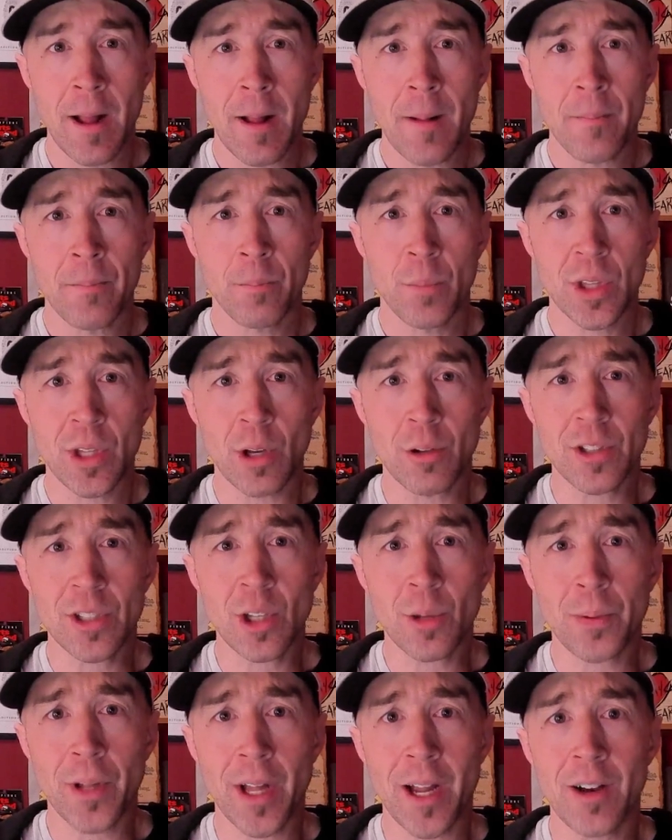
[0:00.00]
but those
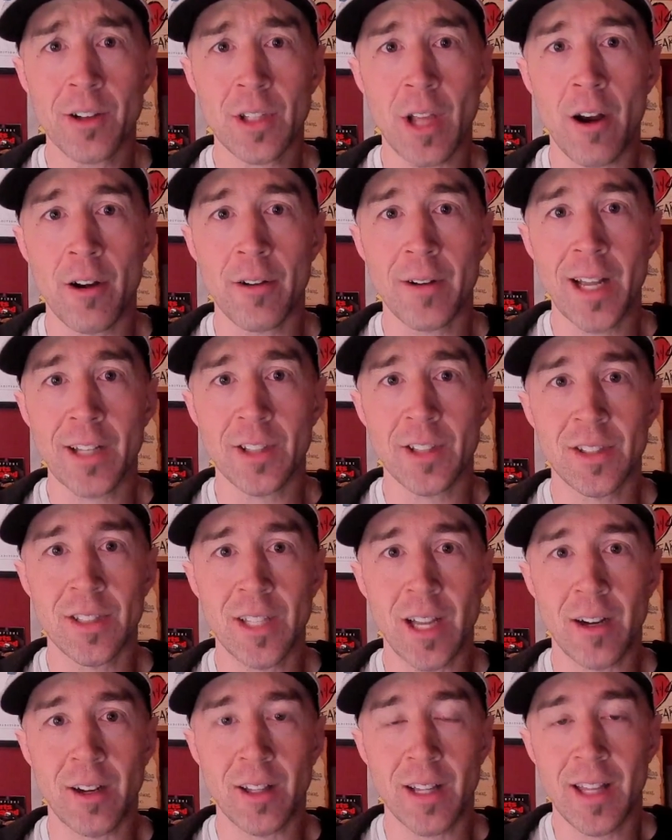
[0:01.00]
two players aren't
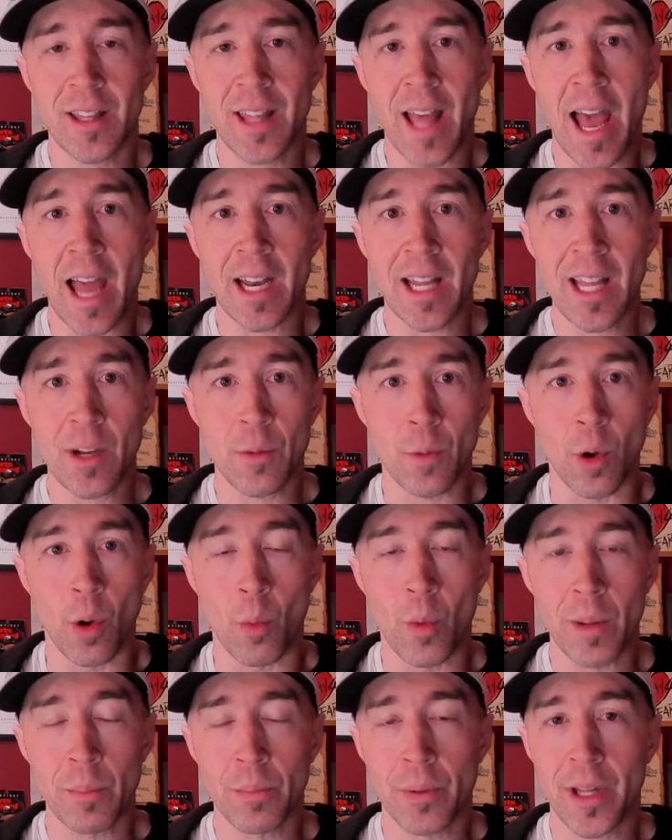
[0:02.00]
necessarily that equal.
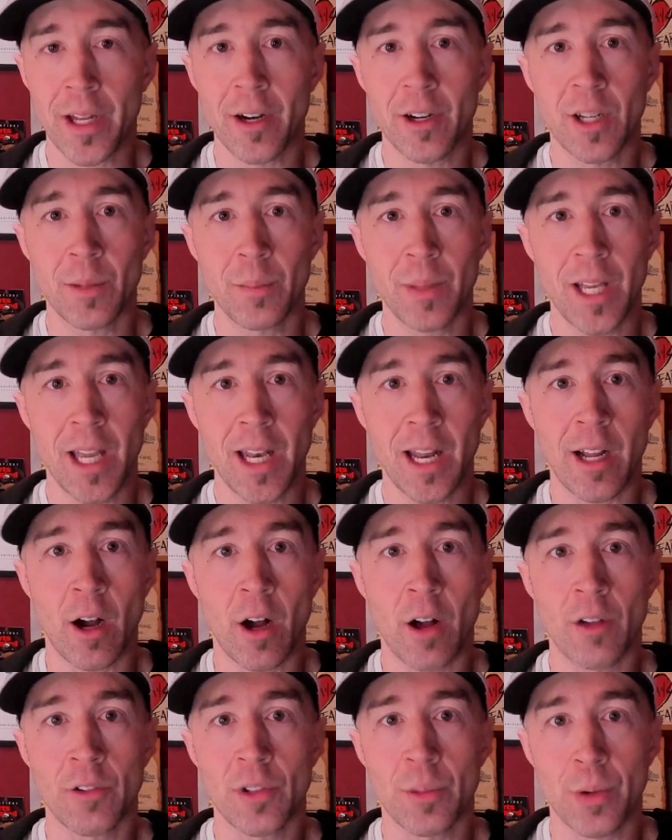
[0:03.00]
One player could be hitting
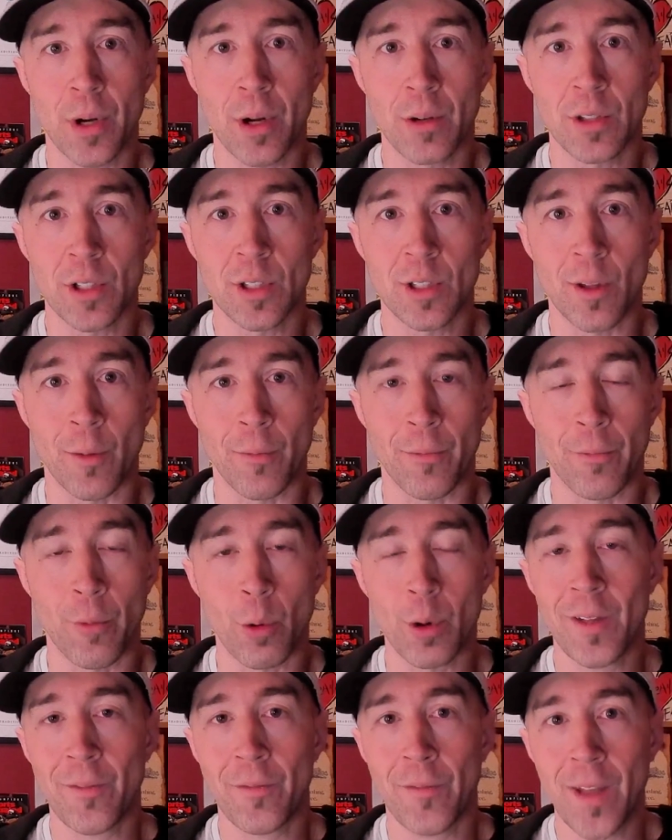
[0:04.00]
all his approaches to
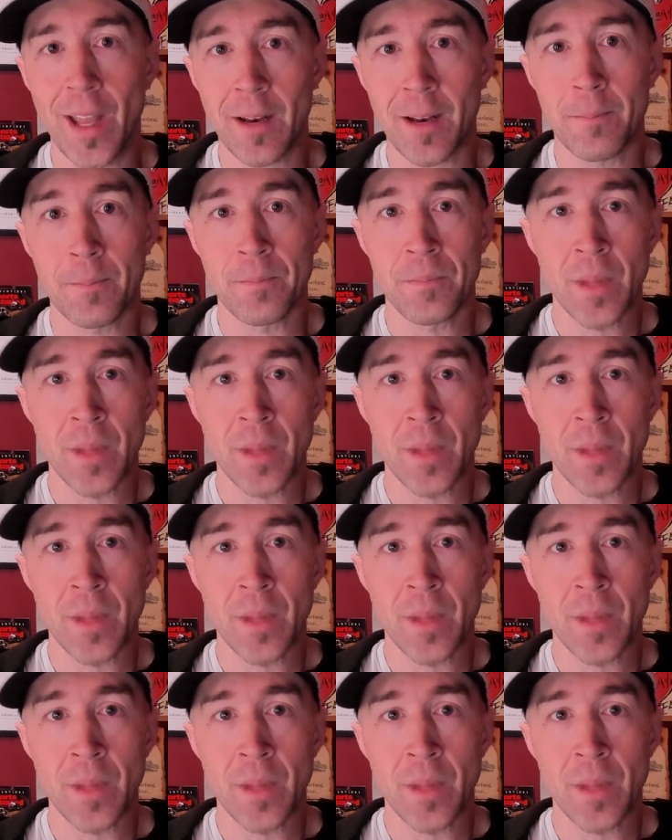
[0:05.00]
40 feet.